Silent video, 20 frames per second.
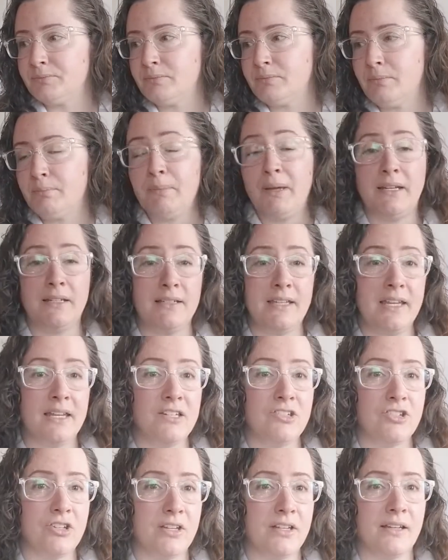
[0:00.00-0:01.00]

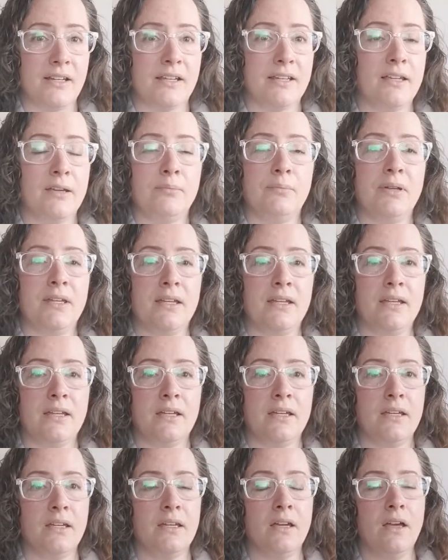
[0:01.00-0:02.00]
meditation, it can
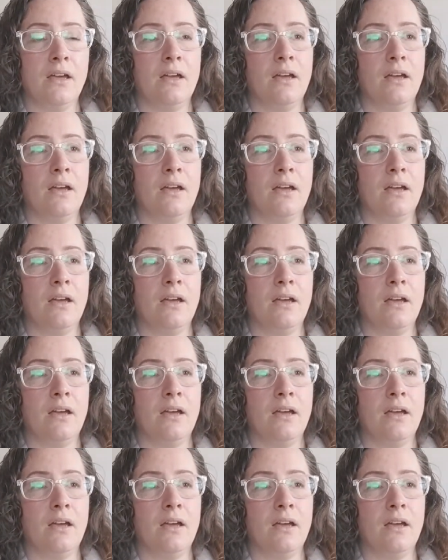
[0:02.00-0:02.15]
be,